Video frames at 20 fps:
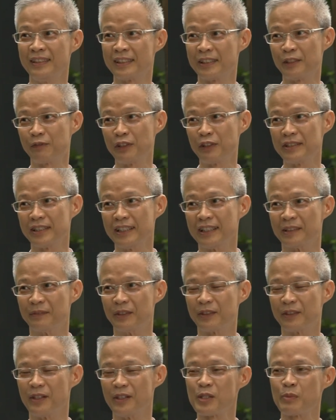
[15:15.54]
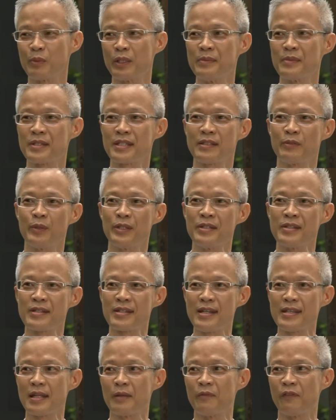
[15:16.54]
It's a different thing, because when it
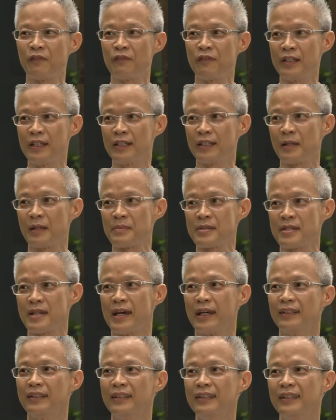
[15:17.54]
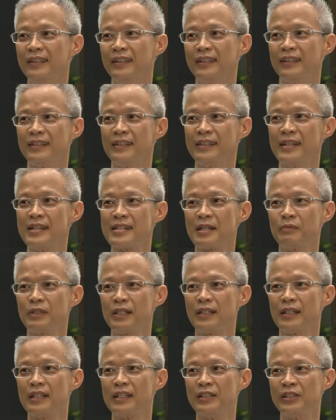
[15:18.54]
says I'm feeling upset, it is
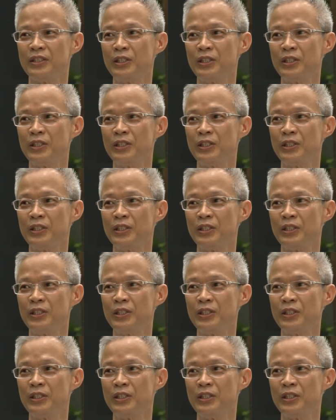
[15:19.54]
something like